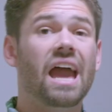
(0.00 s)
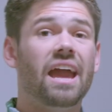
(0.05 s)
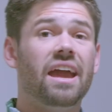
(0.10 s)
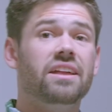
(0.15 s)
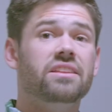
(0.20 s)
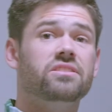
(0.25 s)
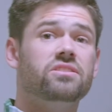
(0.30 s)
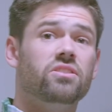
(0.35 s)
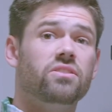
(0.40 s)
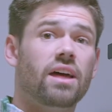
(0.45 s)

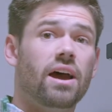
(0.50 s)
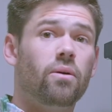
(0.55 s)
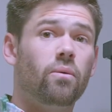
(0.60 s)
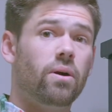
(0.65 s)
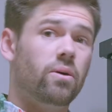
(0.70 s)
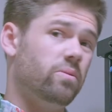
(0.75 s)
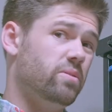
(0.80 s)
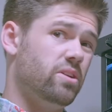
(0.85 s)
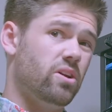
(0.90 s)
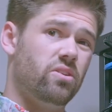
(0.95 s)
And so that
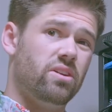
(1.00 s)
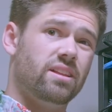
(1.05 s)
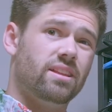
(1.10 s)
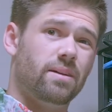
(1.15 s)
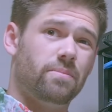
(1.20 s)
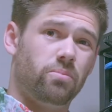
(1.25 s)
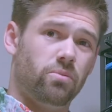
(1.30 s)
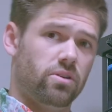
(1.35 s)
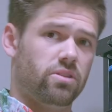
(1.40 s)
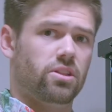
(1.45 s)
way we don't end
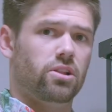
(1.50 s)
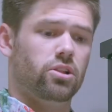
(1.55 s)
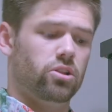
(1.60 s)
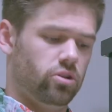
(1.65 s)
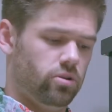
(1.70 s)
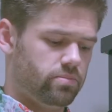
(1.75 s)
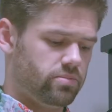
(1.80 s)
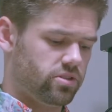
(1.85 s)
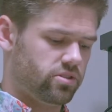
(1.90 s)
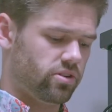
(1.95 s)
up with a
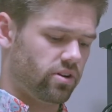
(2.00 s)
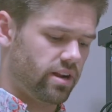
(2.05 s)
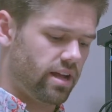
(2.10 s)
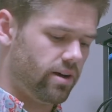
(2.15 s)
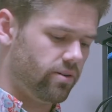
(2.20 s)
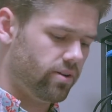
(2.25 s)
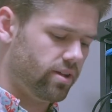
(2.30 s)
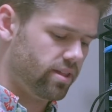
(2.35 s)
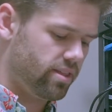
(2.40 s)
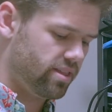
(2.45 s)
loop to start
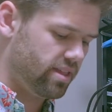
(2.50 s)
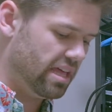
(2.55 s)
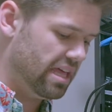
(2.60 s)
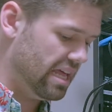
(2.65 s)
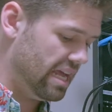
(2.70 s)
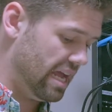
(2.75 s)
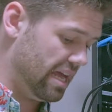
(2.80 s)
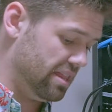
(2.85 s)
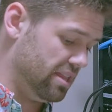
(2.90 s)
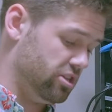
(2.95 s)
out with.
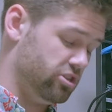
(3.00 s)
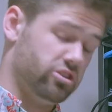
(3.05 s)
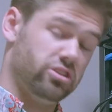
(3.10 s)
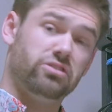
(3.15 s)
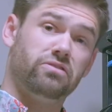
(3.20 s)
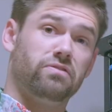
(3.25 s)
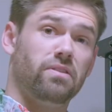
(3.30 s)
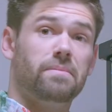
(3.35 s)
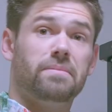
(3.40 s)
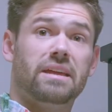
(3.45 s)
And then
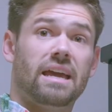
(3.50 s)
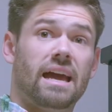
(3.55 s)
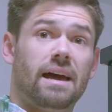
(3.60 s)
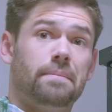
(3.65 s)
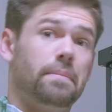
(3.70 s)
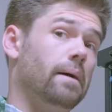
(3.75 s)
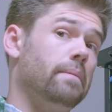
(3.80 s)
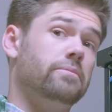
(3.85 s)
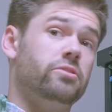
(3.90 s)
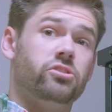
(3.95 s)
just from the
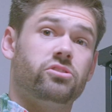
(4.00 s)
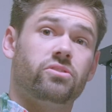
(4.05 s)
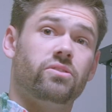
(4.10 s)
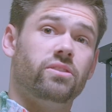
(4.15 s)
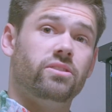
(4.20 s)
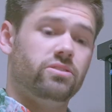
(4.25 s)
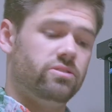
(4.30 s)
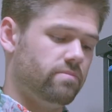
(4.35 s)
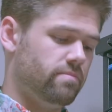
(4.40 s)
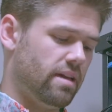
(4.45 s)
app, I'm just
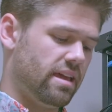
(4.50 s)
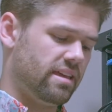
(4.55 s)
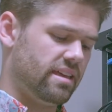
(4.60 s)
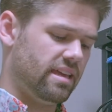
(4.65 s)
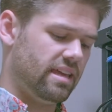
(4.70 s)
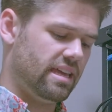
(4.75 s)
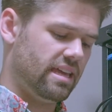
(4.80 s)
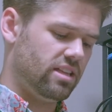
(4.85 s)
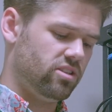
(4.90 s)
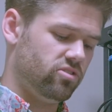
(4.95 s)
going to make
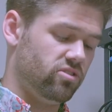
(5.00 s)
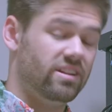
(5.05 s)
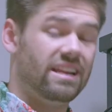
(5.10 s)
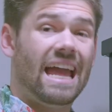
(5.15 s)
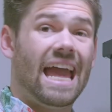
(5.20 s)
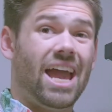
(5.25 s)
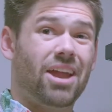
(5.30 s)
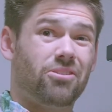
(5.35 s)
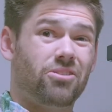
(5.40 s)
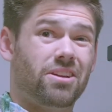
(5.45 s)
it into an
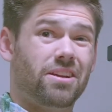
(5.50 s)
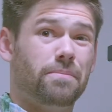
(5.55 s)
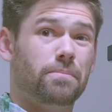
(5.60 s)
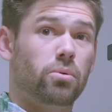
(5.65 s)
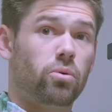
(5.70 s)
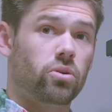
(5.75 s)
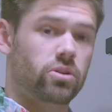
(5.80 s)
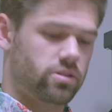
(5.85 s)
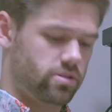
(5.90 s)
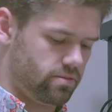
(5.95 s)
aggregate
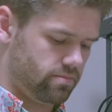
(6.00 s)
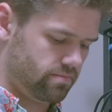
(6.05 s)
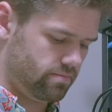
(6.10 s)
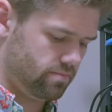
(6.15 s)
port.